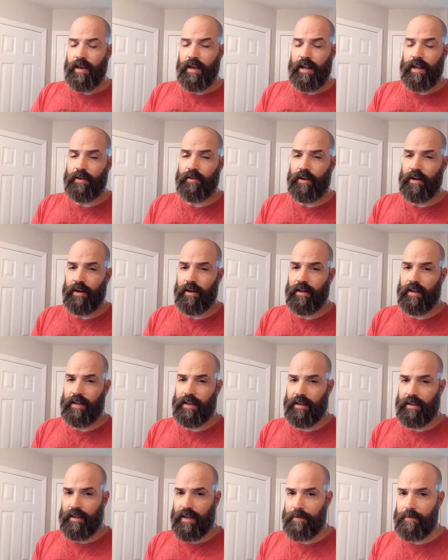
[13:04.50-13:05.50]
now,
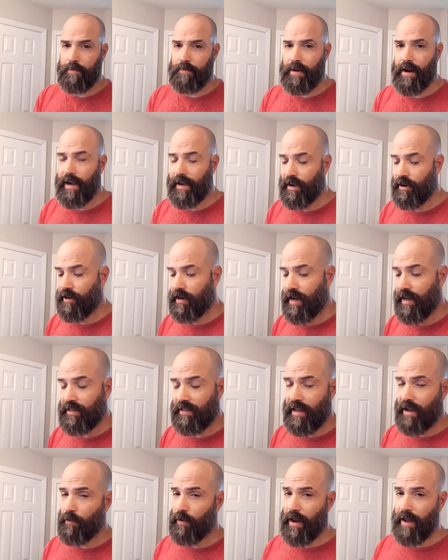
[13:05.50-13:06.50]
keep in mind here, guys,
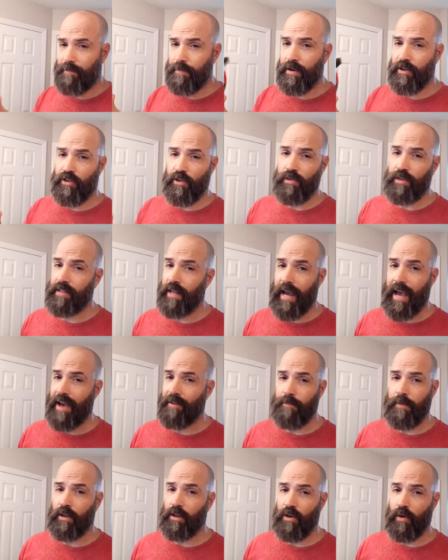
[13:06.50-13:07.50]
when I've been doing this, I
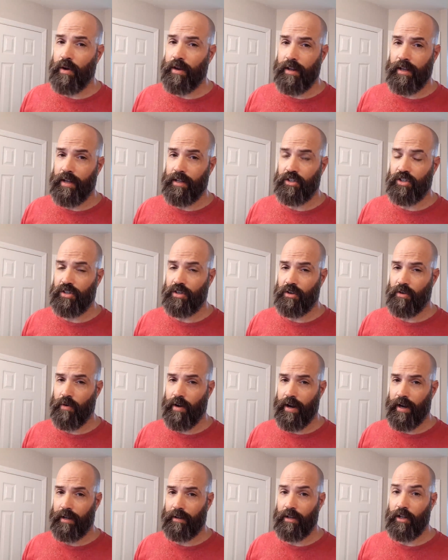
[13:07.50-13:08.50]
haven't been going against the
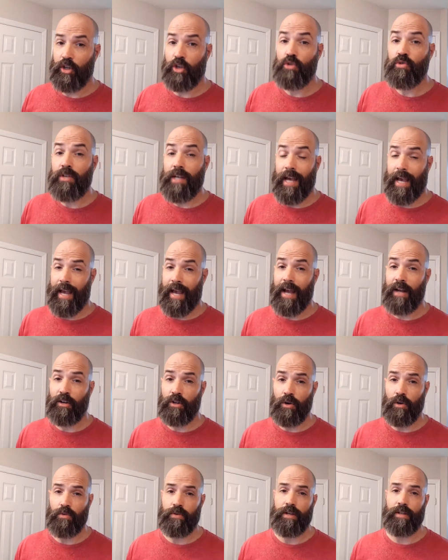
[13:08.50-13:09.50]
grain. You can
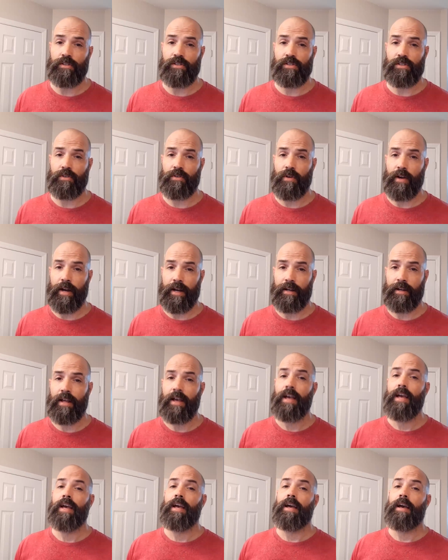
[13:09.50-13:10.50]
go against the grain,
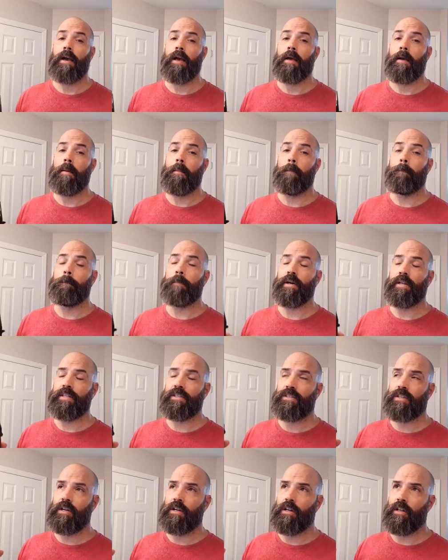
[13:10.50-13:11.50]
but
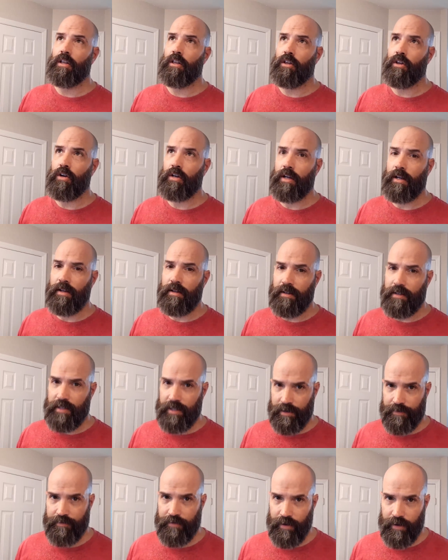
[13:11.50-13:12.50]
it's going to look
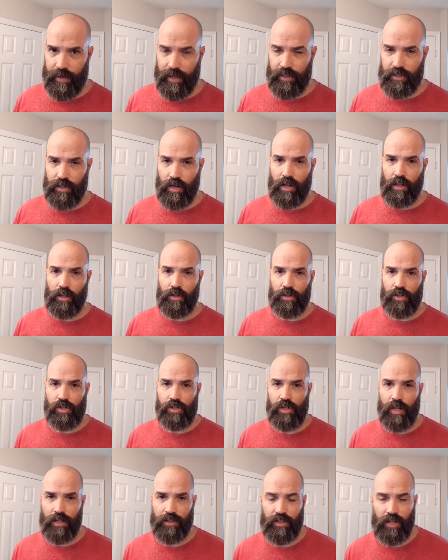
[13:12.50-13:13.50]
different. It's going to look
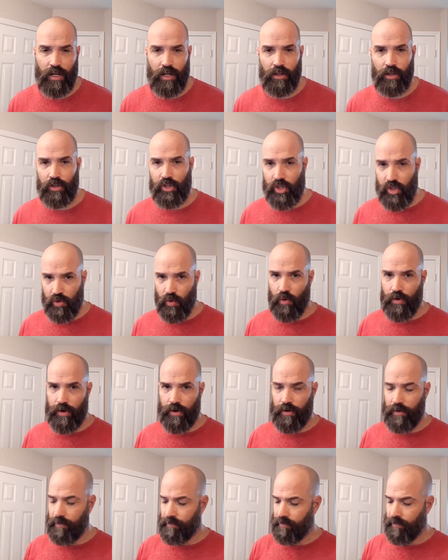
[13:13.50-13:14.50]
it's going to look
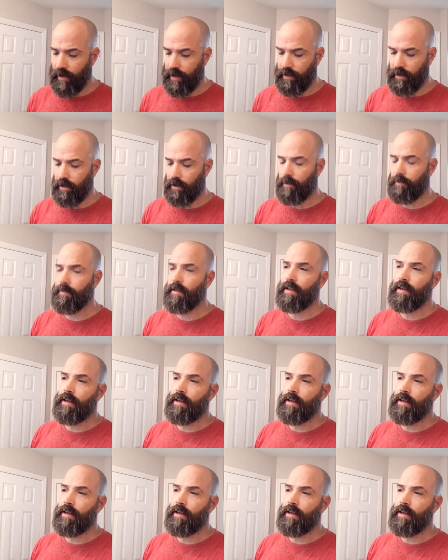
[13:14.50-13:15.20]
shorter, you know.